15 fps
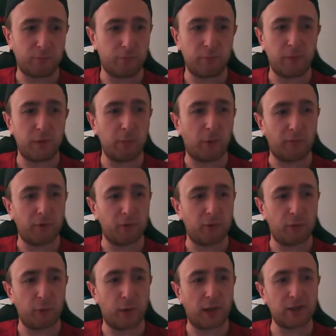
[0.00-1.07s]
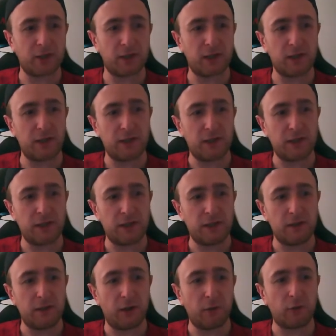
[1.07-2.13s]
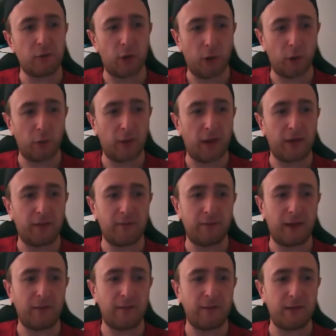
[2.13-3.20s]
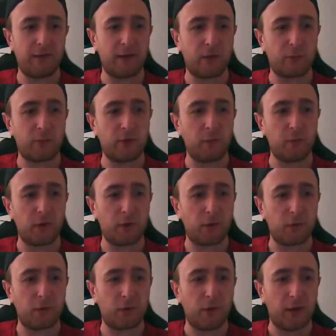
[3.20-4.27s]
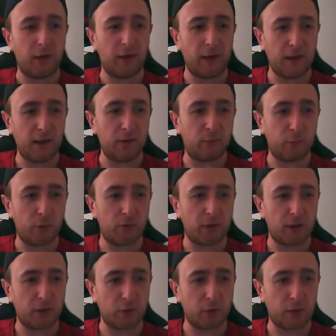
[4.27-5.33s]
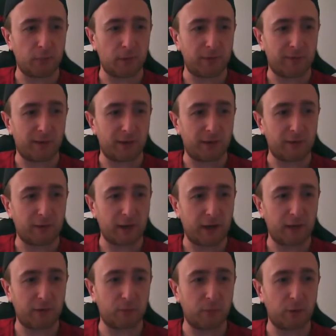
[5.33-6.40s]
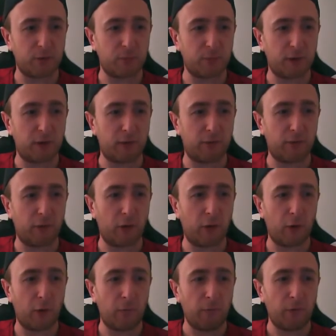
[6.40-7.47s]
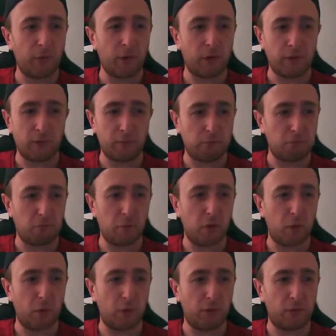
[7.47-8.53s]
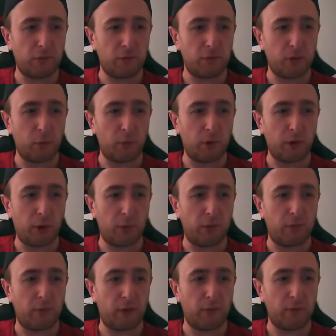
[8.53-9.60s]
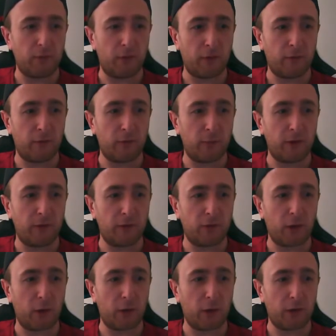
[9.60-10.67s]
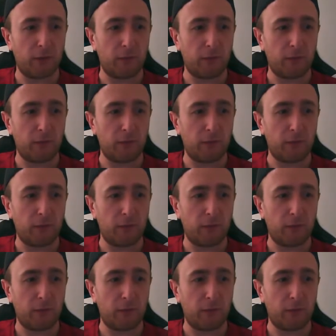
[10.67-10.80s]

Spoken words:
be bothered to actually, you know, go that detailed with it because it is moving incredibly fast and it's motion blurred. So you wouldn't notice it at the speed it's going.